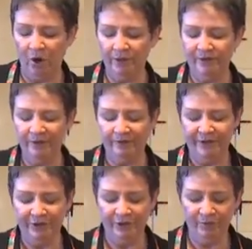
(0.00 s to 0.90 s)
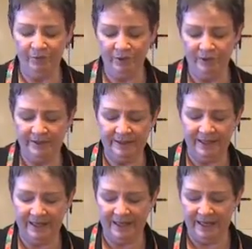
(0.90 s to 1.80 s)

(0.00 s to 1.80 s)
all of your vegetables